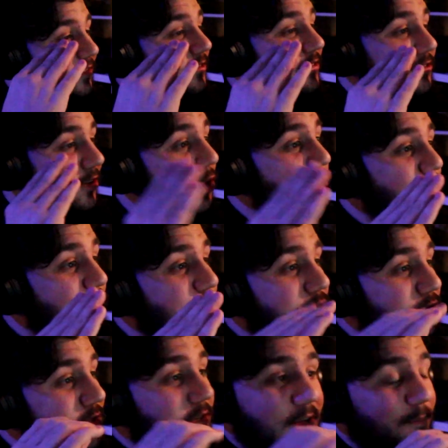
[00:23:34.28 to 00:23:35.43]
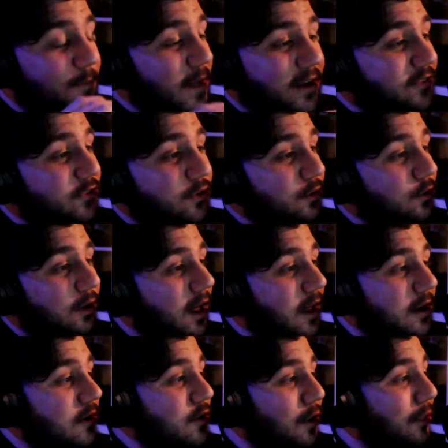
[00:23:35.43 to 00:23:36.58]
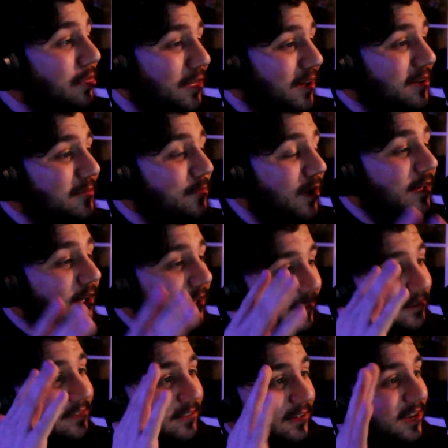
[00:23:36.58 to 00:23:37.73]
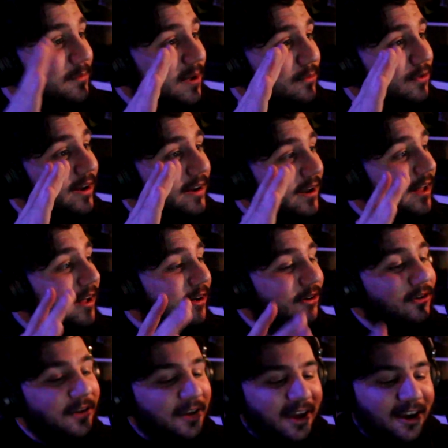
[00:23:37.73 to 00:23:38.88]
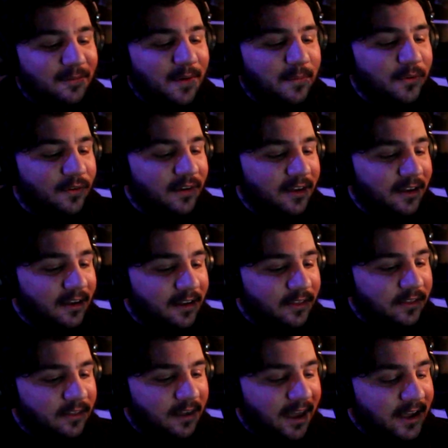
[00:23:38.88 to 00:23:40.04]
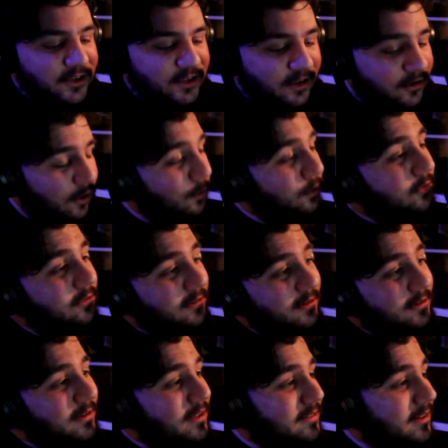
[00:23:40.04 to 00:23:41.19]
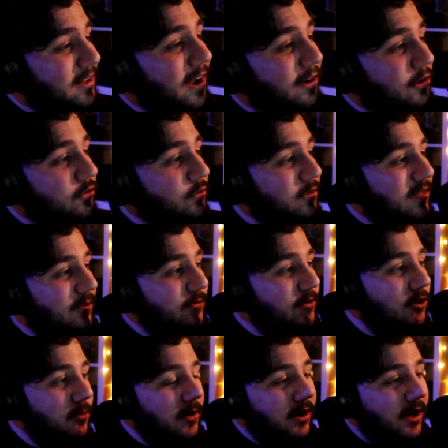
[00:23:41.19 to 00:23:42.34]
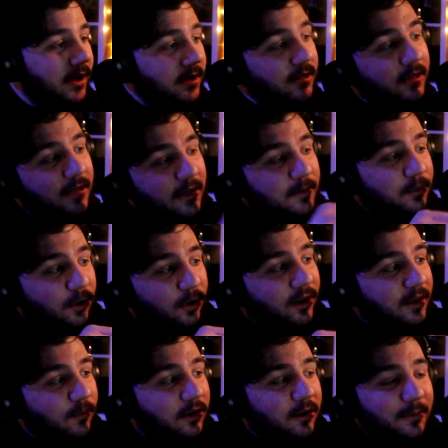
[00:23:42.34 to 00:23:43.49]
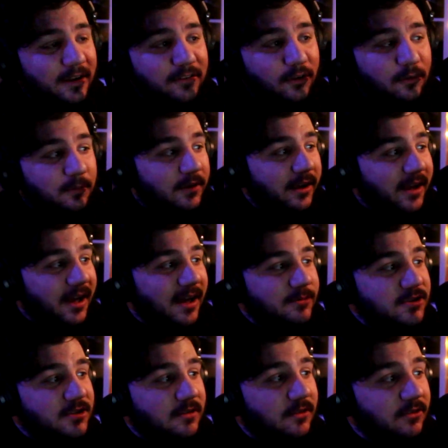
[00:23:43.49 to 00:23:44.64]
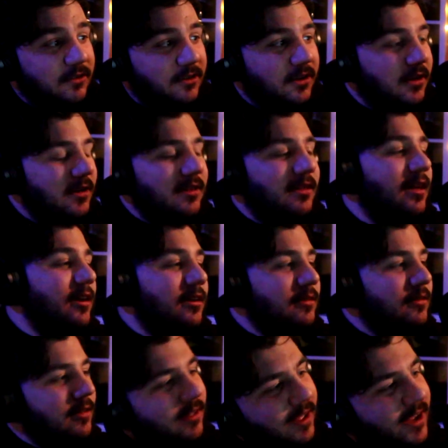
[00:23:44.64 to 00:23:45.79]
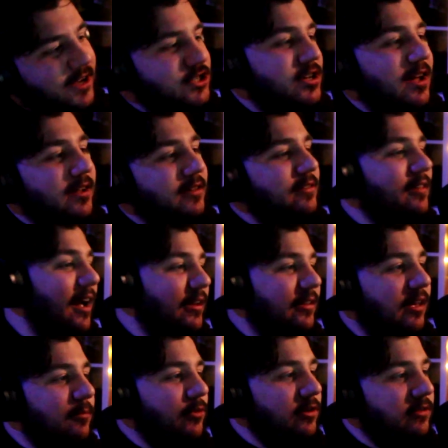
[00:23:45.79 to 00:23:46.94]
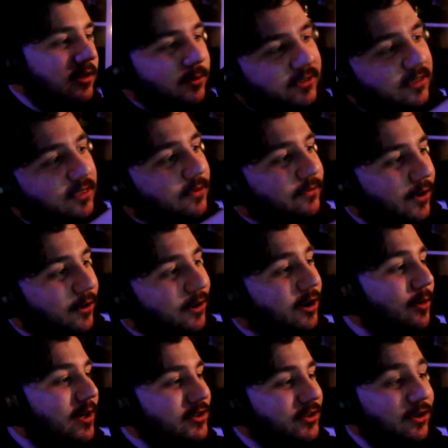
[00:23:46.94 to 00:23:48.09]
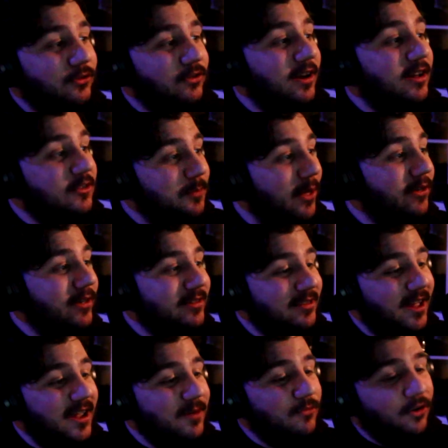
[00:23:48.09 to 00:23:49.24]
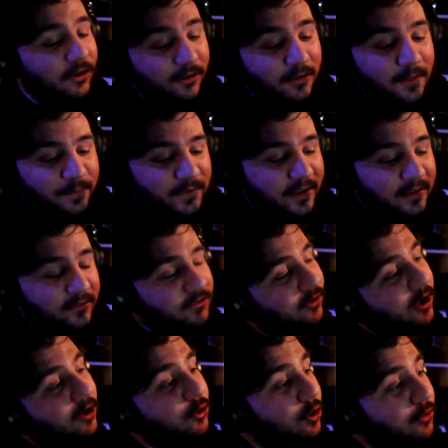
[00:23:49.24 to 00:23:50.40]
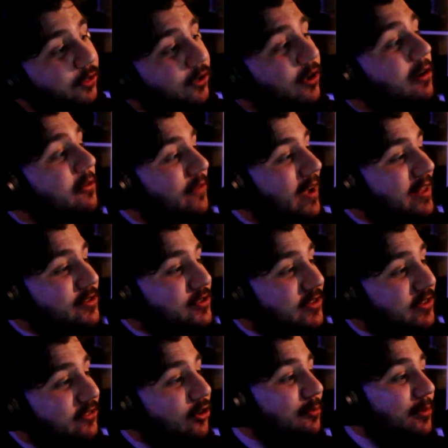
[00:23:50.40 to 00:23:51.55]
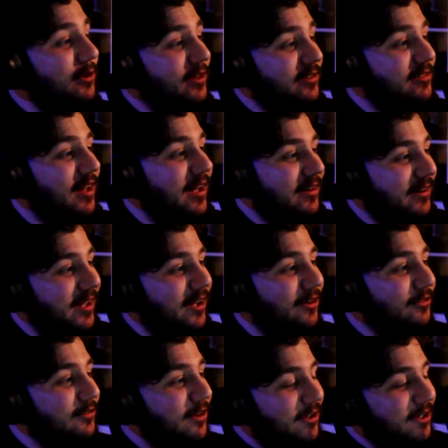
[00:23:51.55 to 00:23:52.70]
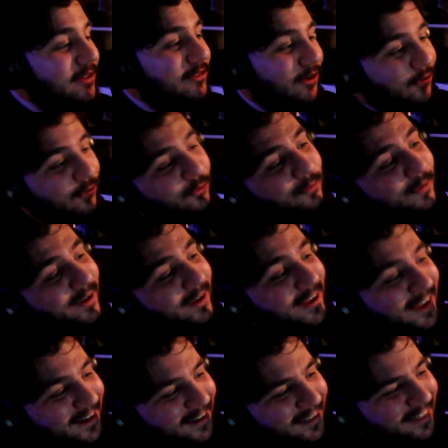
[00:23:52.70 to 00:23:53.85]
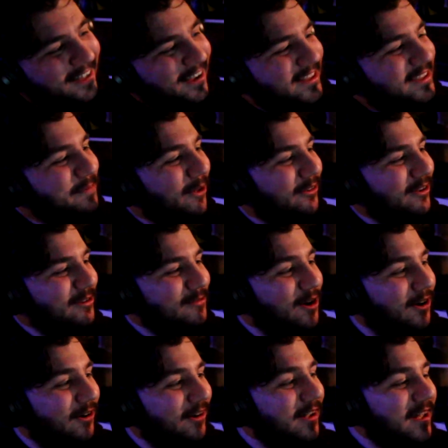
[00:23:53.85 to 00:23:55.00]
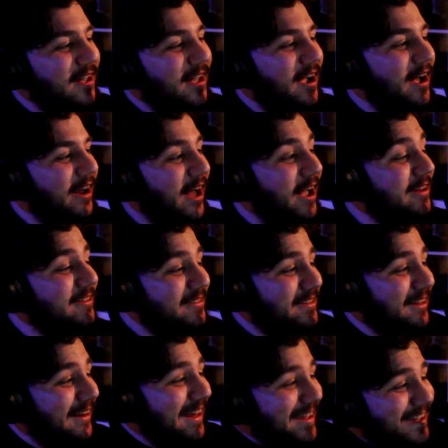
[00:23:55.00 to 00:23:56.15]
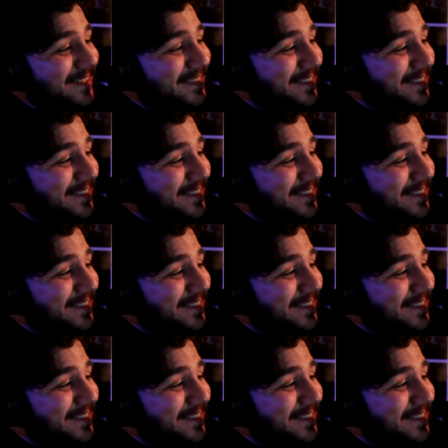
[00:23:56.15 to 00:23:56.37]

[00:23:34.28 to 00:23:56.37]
is so minuscule and nothing, but it's still in my brain now. I remember Agent Coulson is a character in that film, and I put in one of my Tumblr captions like tagged him because he was in the photo, Agent Coulson. I spelt his name wrong, and so another Avengers Tumblr stan count told me that I spelt it wrong, and I deleted